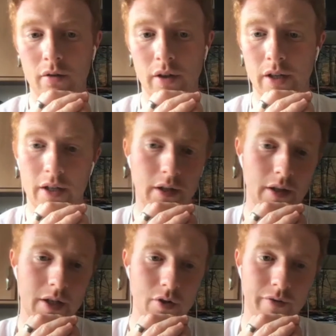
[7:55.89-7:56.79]
And then
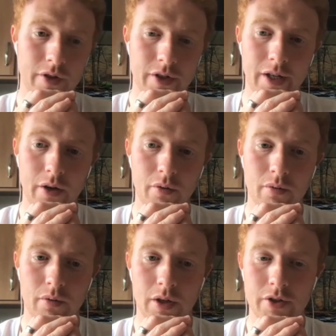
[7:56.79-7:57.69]
he's obviously now
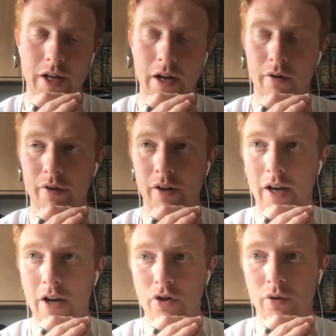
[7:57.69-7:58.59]
a starter for the
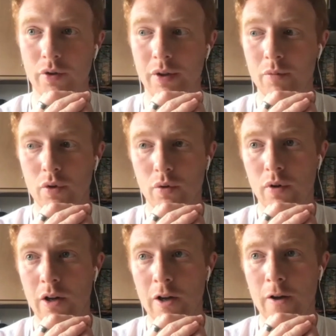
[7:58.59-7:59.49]
national team. So
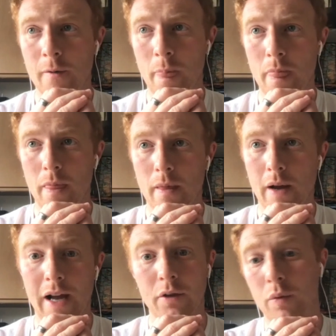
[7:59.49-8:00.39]

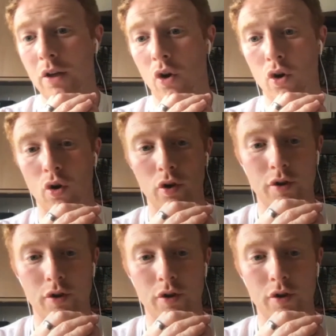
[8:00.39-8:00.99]
had we not gone to